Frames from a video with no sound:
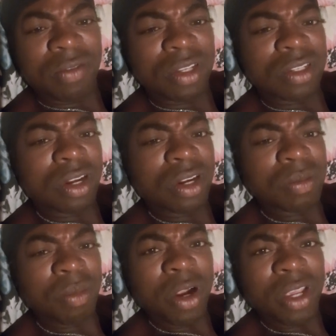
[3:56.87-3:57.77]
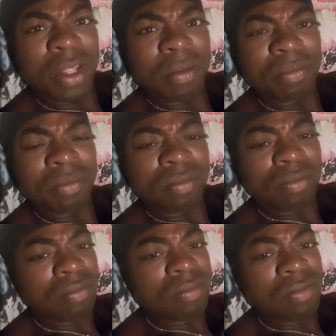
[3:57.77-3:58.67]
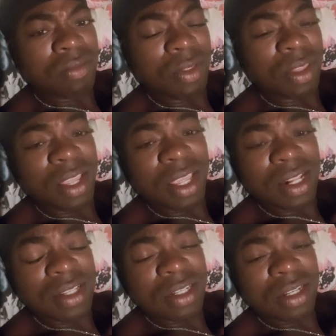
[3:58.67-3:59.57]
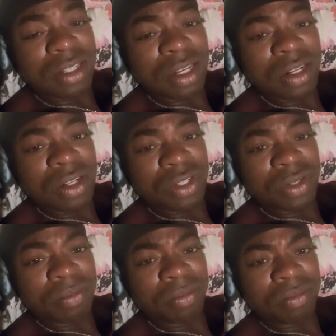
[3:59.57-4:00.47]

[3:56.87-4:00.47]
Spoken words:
and starts barking. They can sense energy.